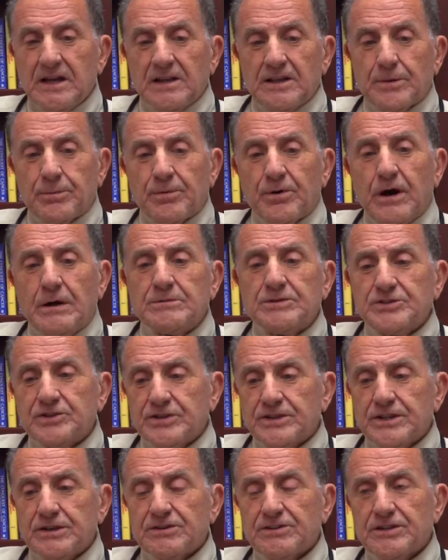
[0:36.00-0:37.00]
The problem is the
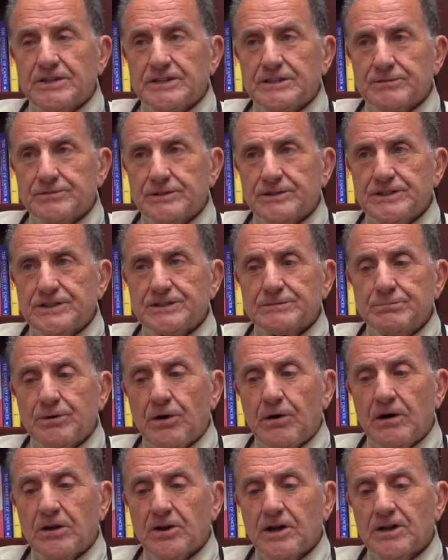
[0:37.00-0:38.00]
deer tick's very
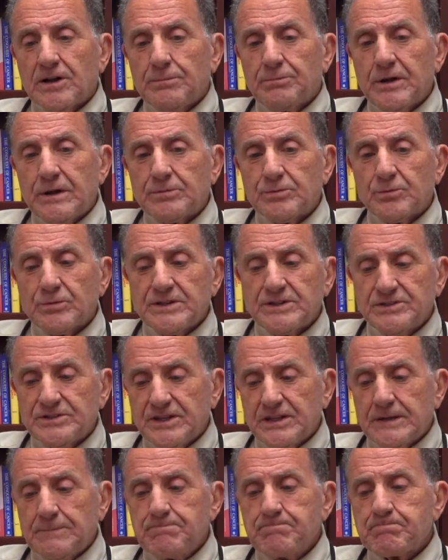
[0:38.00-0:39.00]
small. A lot of people we
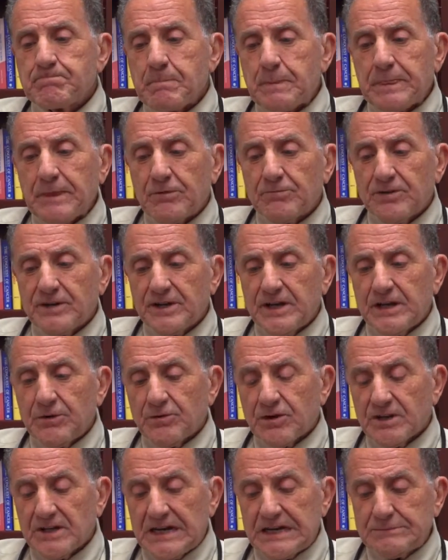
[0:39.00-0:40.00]
see, Renee,
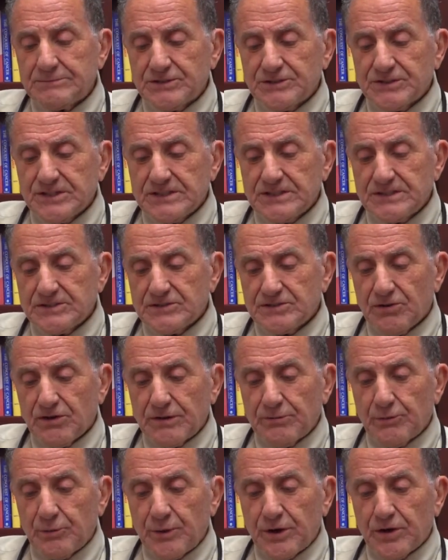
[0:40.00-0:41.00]
with Lyme disease don't
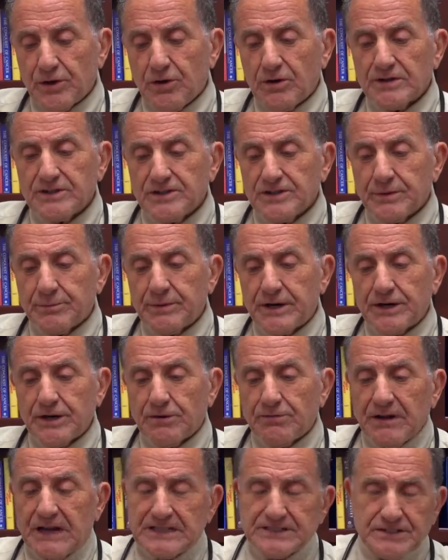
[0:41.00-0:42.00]
even recall a tick bite
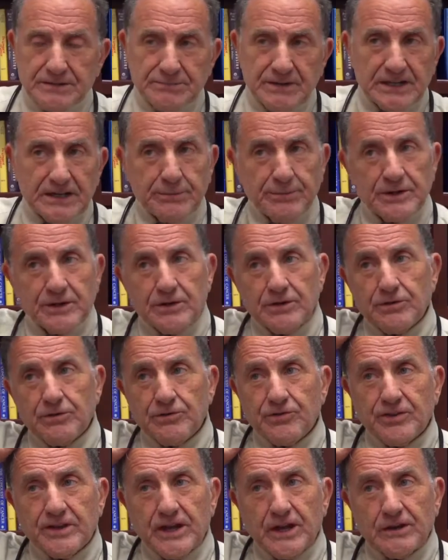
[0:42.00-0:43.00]
or rash. It might have been on their
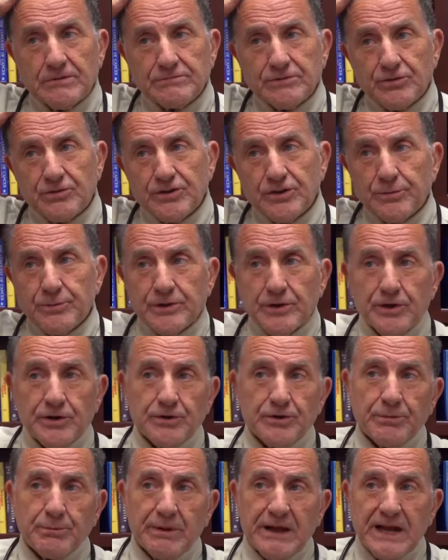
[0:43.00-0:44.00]
scalp, could have been on
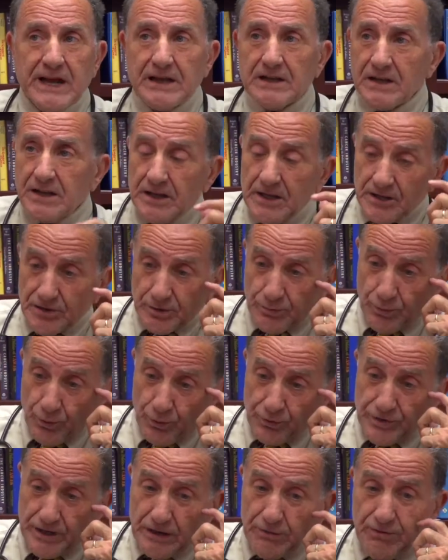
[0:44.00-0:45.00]
your back. The
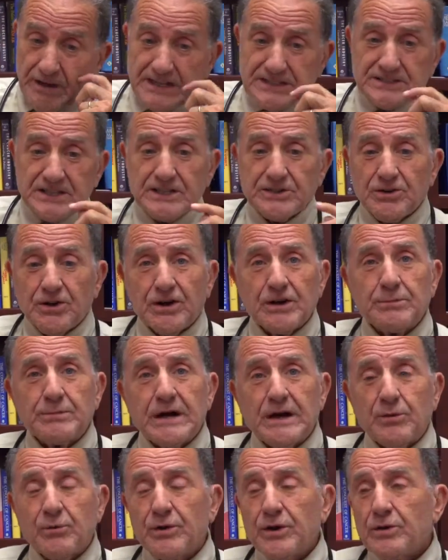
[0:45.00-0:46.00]
bullseye rash they talk
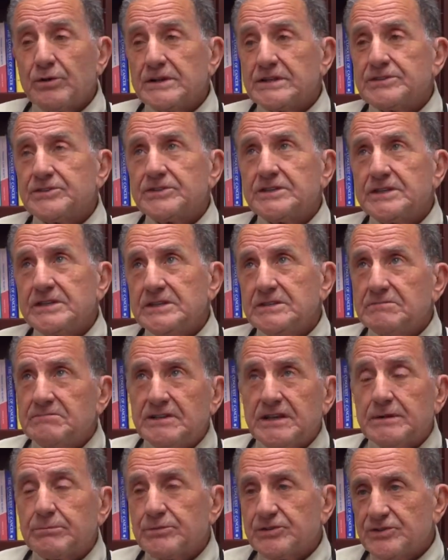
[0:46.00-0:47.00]
about, we only see
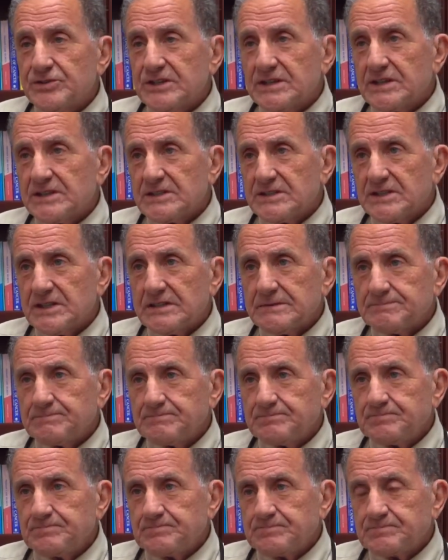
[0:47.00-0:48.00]
10% of the time.